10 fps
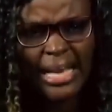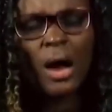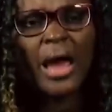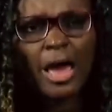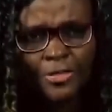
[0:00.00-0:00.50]

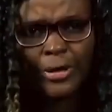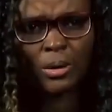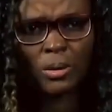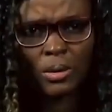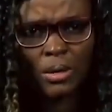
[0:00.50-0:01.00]
How
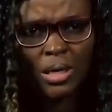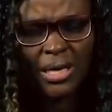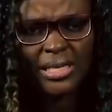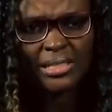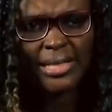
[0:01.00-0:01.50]
ethical
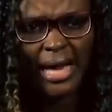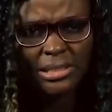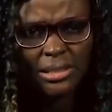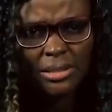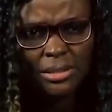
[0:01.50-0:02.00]
is
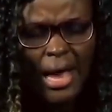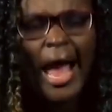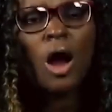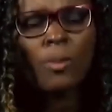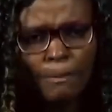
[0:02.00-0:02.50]
that?
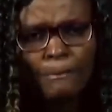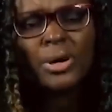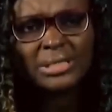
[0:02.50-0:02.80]
How